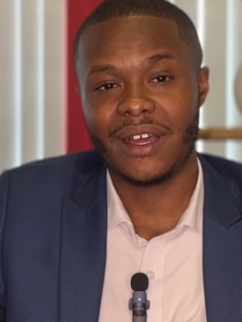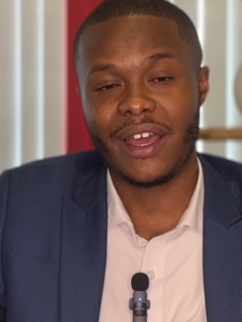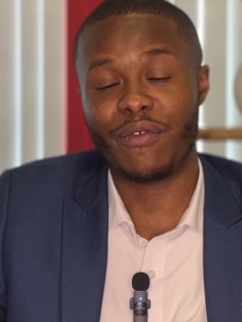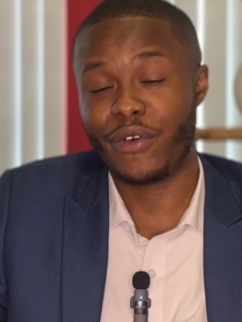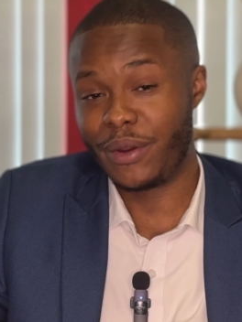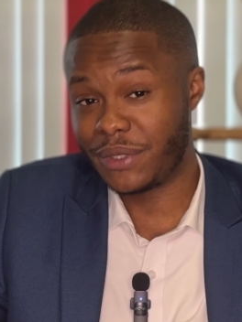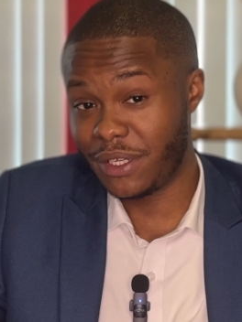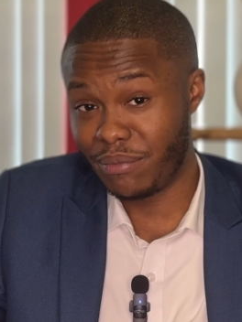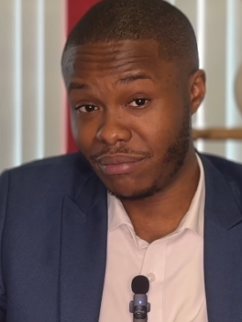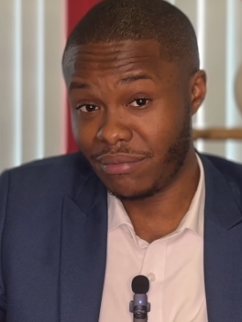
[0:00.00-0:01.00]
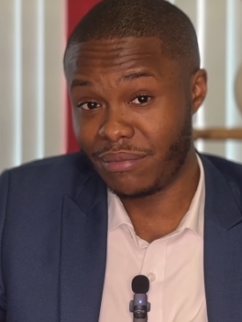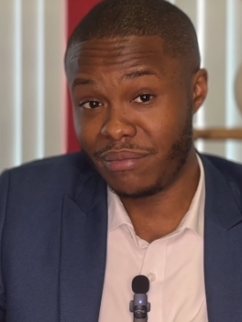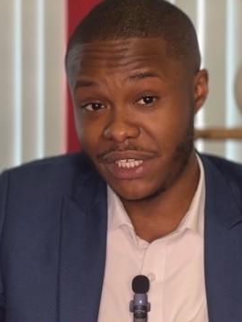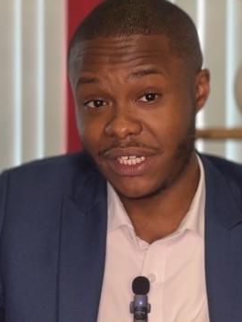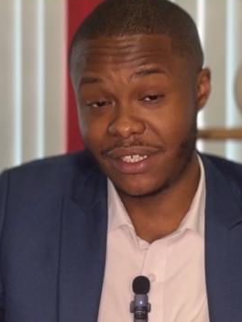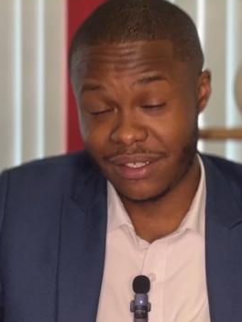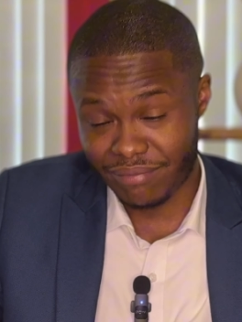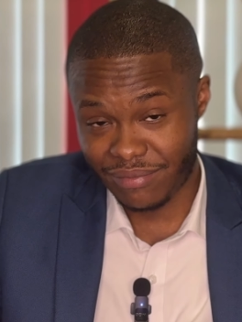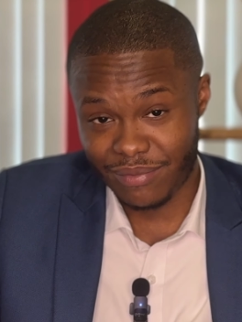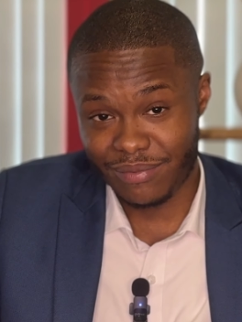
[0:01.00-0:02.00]
FOMC meetings
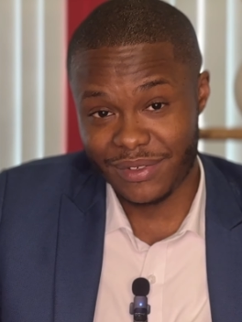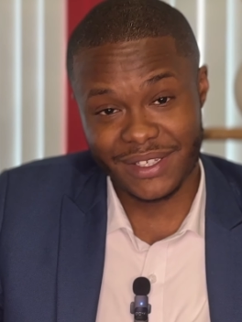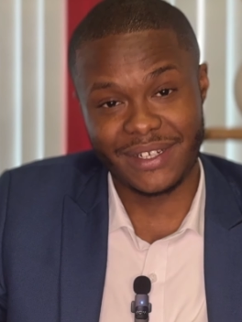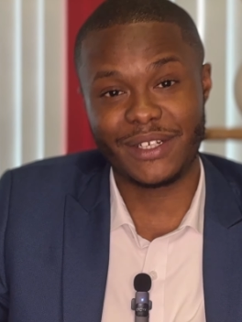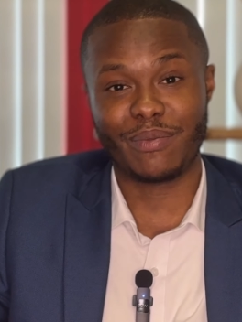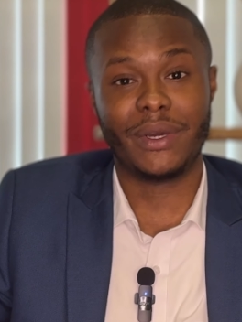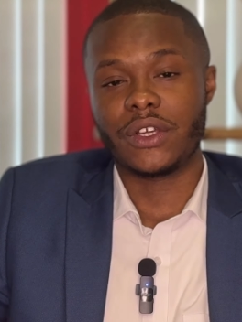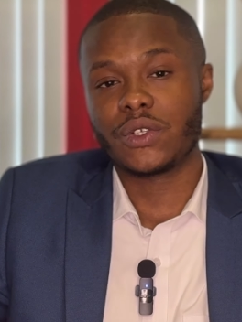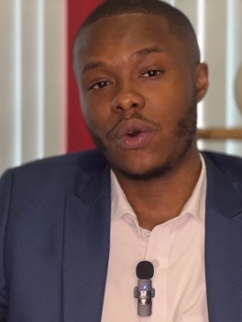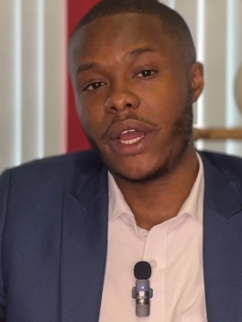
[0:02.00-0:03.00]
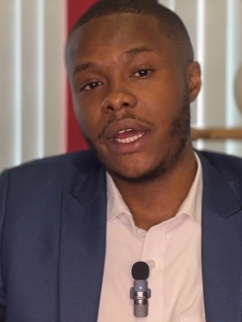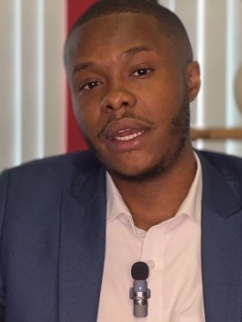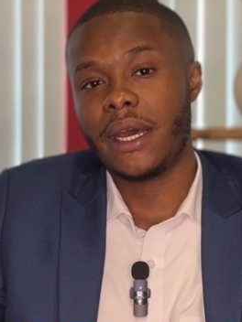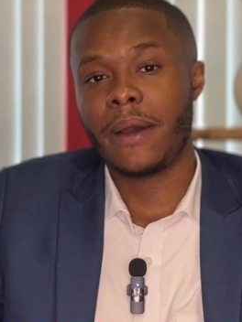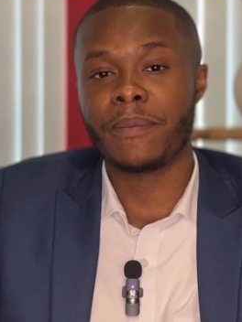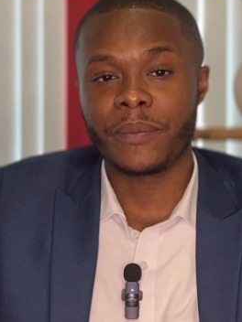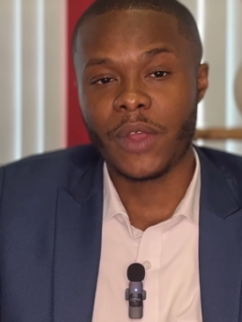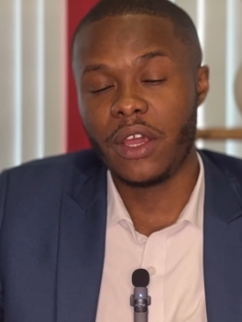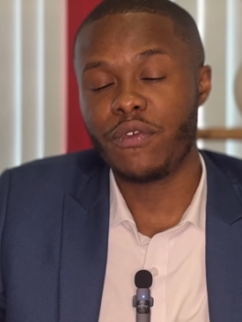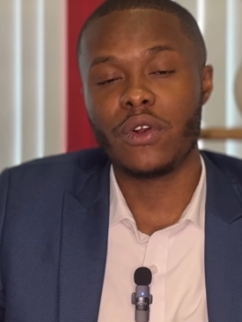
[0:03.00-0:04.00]
statement. So, and
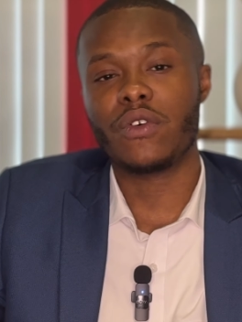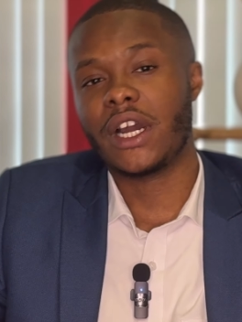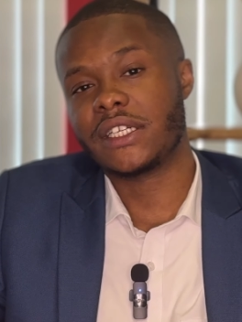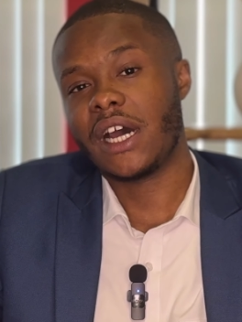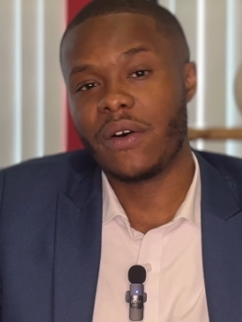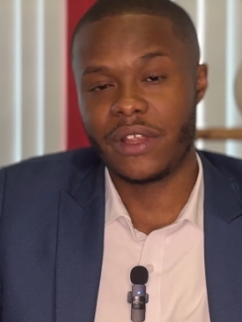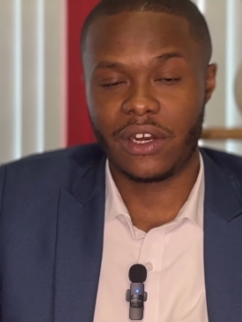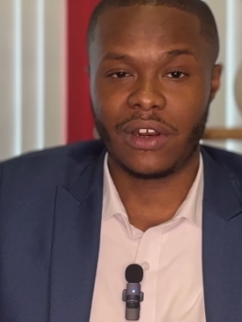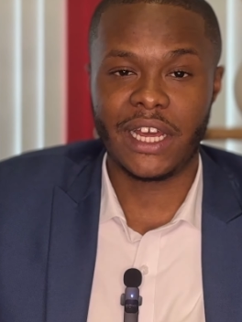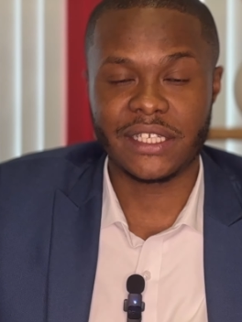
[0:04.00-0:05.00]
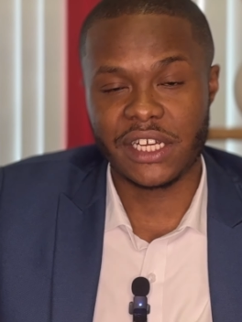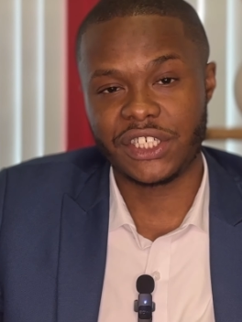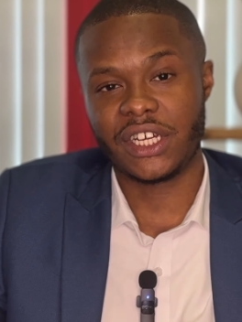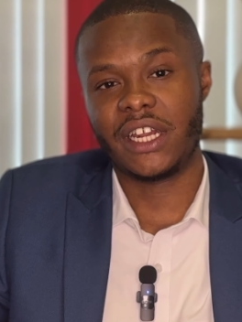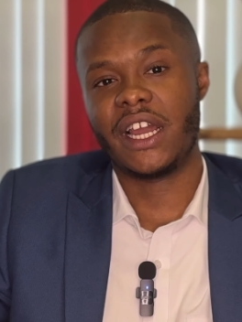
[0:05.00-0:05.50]
if you look at how the dollar essentially